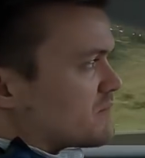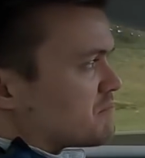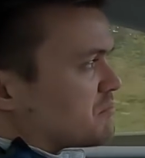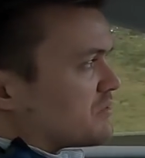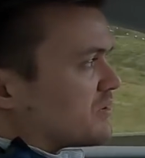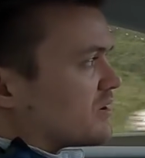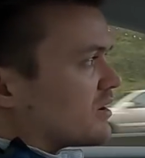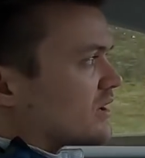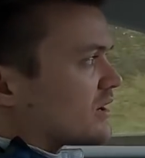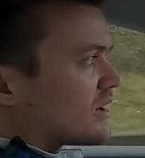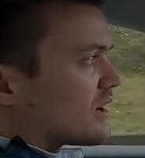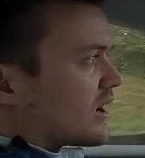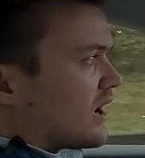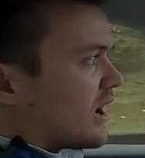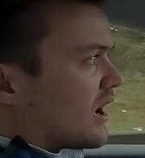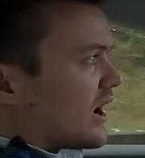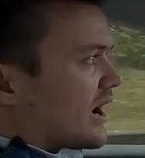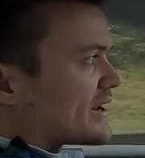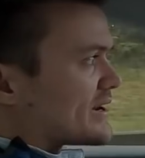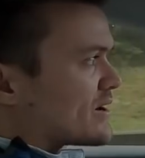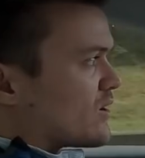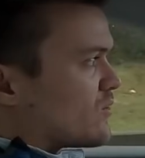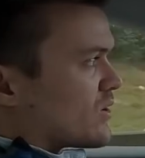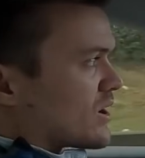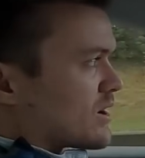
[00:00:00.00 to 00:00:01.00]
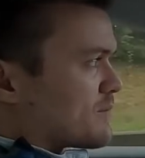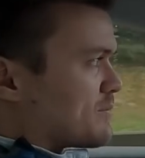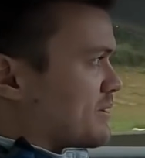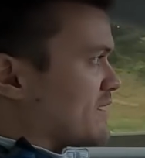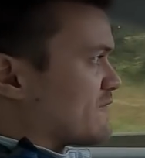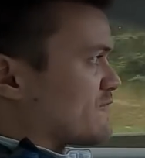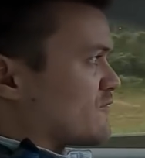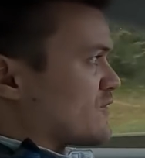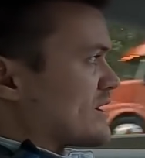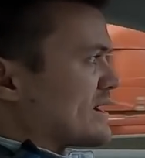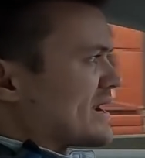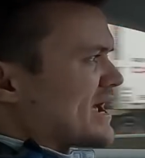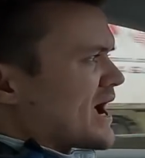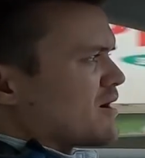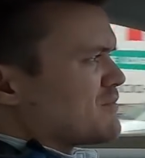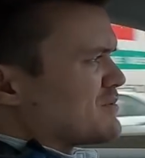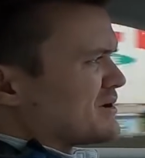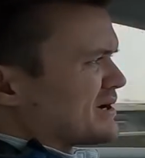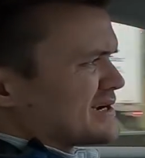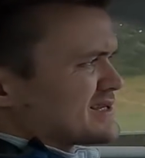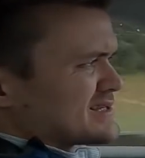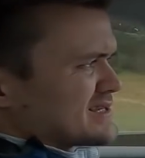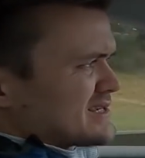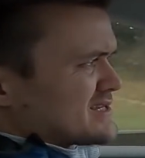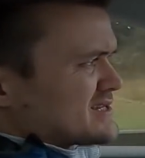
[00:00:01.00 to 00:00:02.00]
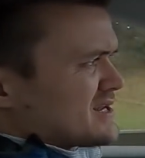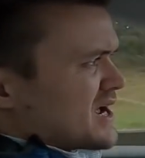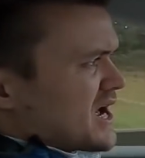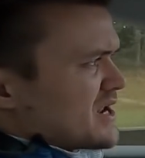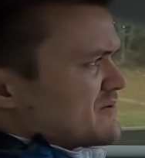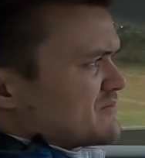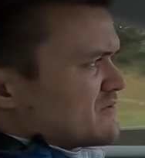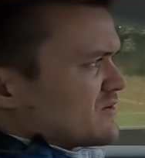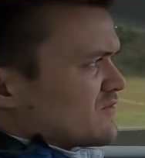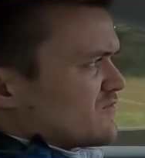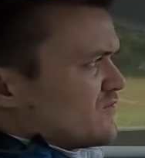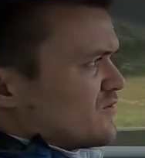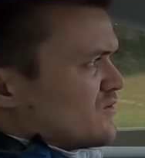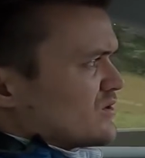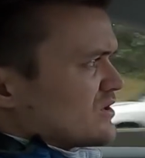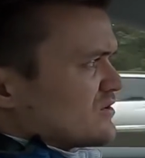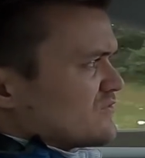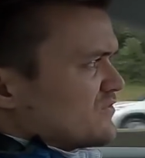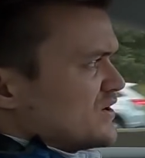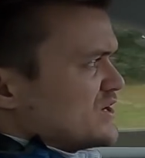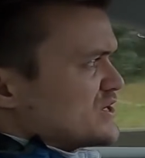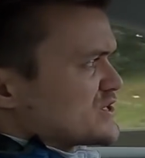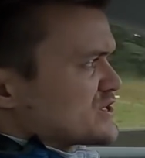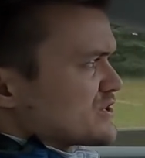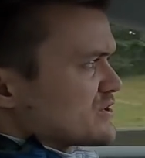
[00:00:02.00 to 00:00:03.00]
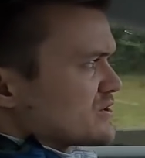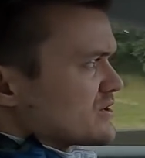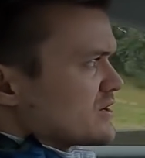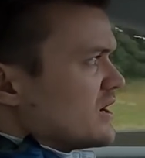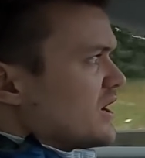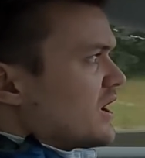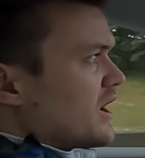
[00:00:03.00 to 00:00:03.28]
but I don't want to pay for it now because it's not even fully featured,